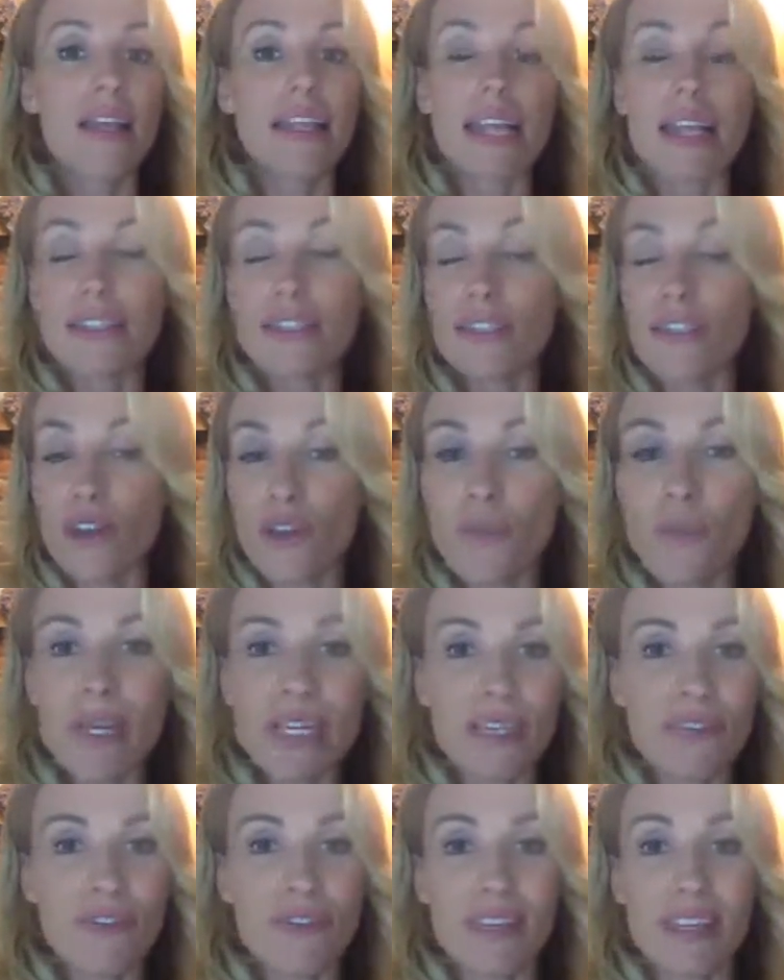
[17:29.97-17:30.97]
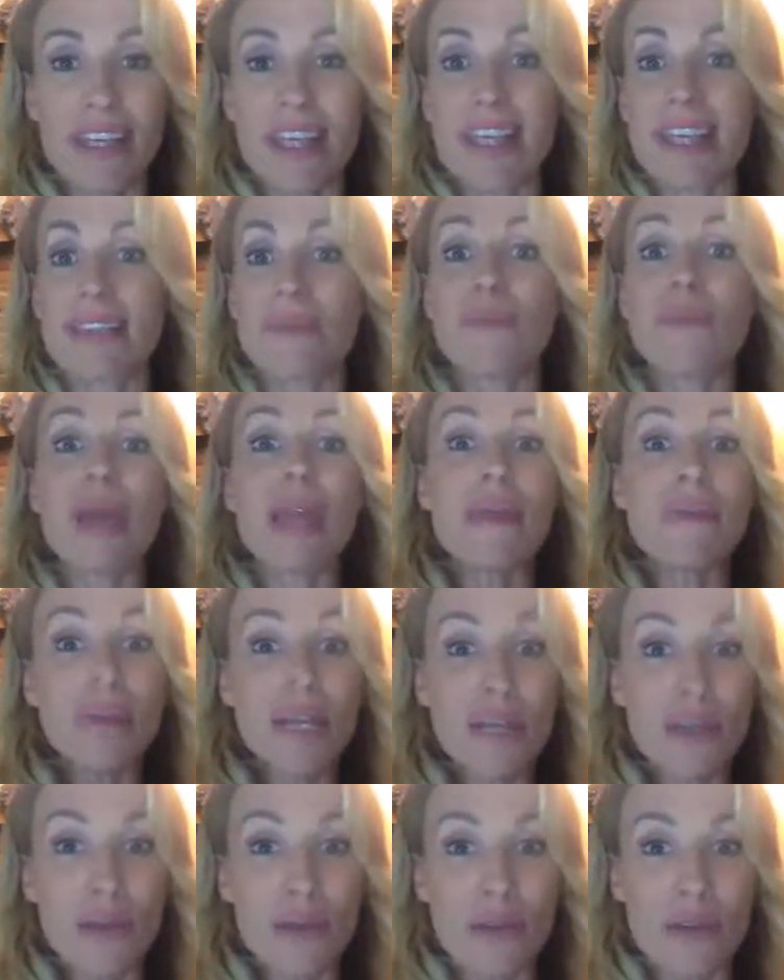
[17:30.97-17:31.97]
There's so many different things.
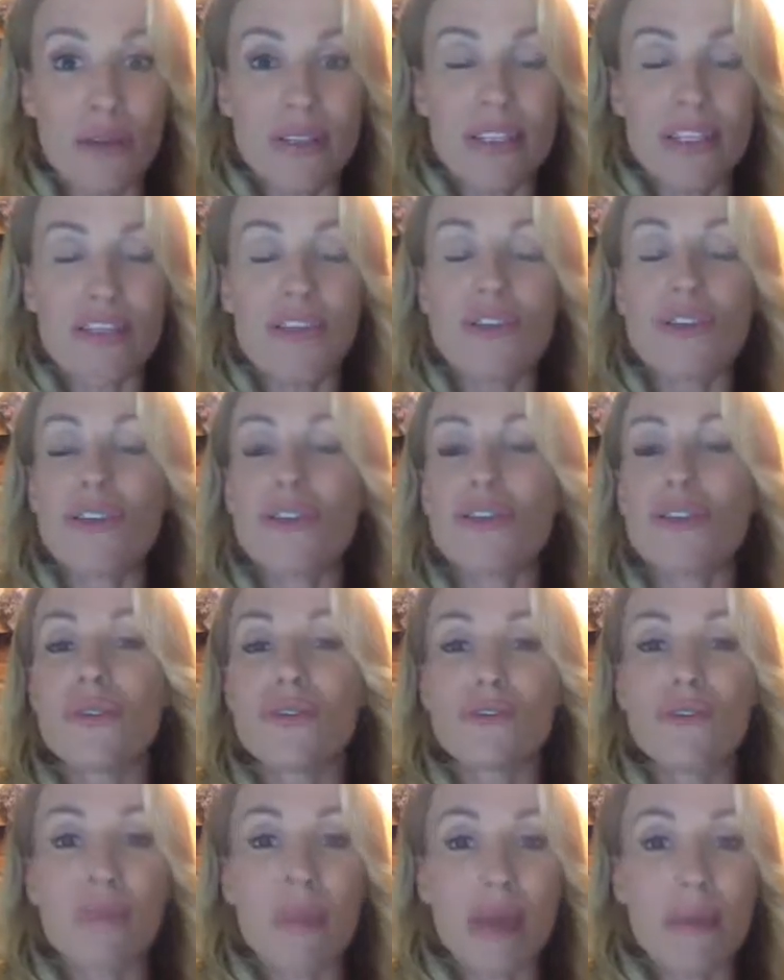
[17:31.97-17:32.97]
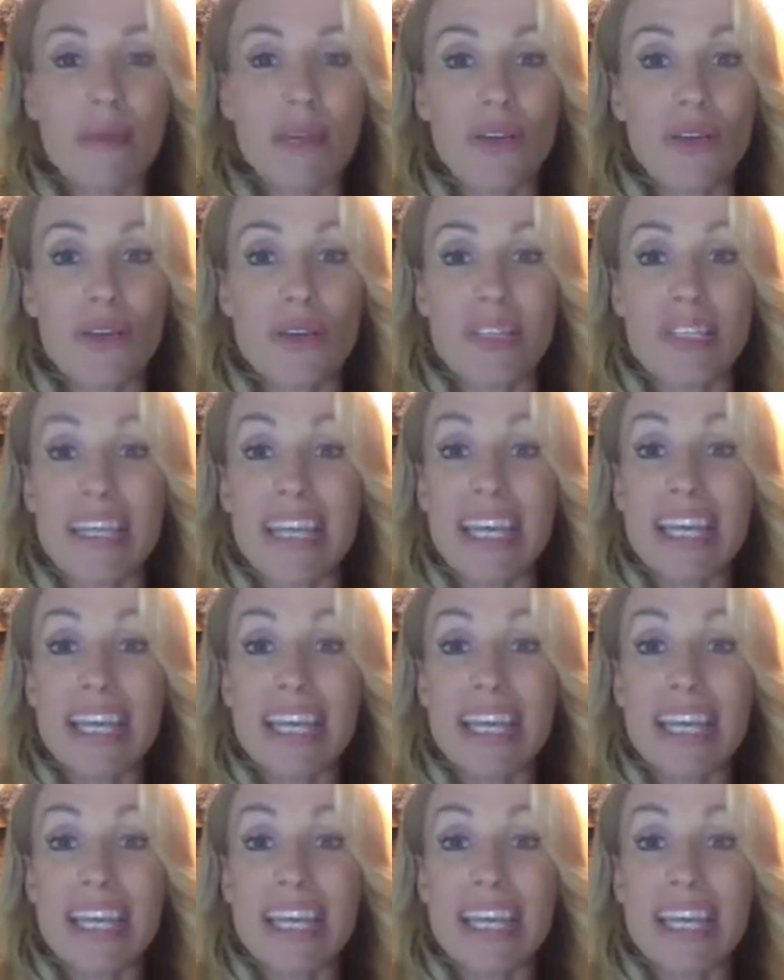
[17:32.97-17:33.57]
Baby clothes, you could do it for baby clothes.